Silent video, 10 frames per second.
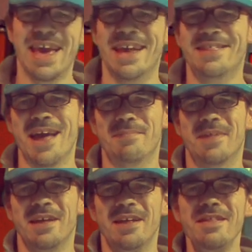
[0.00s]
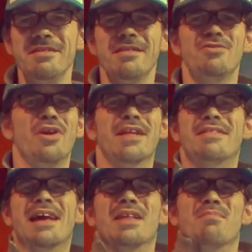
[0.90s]
Except, this is not
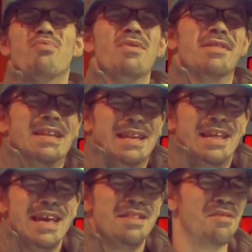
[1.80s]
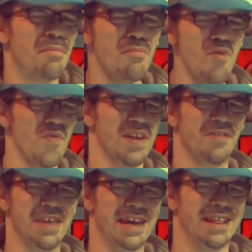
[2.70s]
exactly prison. It's a movie
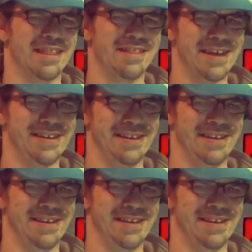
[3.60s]
theater, son.